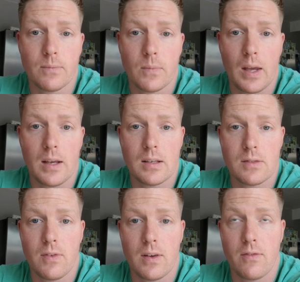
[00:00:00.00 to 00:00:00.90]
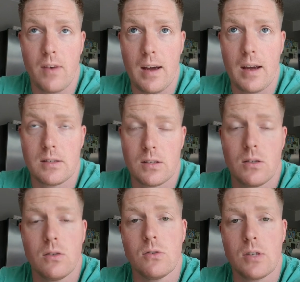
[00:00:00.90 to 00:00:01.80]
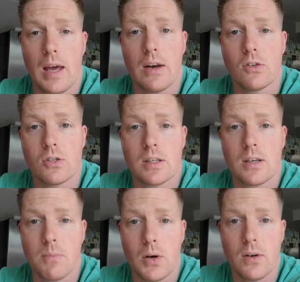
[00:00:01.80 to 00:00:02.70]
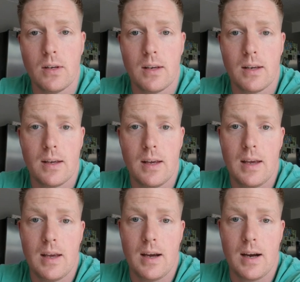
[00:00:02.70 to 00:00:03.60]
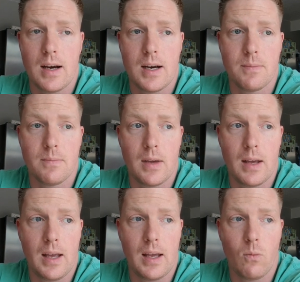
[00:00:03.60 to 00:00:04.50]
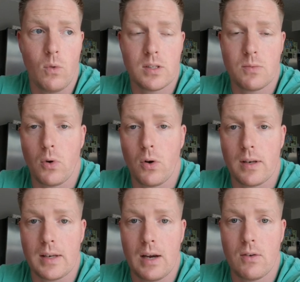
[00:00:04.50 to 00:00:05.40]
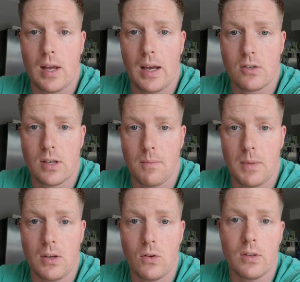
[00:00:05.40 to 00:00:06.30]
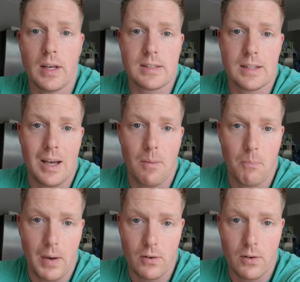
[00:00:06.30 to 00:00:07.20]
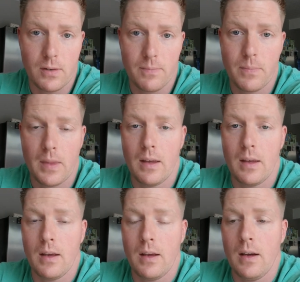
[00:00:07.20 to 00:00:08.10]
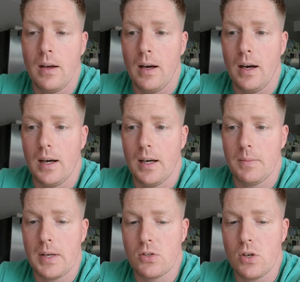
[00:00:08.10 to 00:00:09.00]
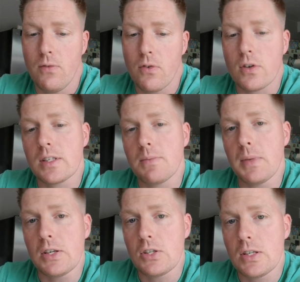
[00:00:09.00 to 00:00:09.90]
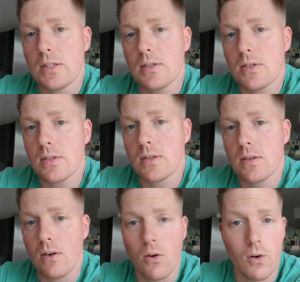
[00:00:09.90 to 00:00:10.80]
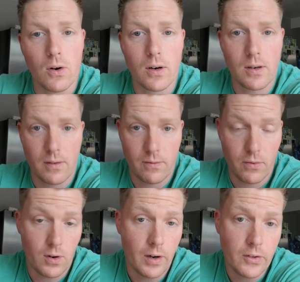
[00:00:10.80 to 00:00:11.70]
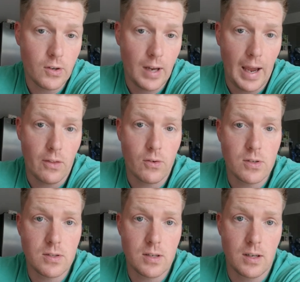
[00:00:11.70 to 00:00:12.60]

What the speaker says: okay, because fat has a huge energy component, and once broken down, it actually can be utilized a lot better. It's good for a species or for hunter-gatherers.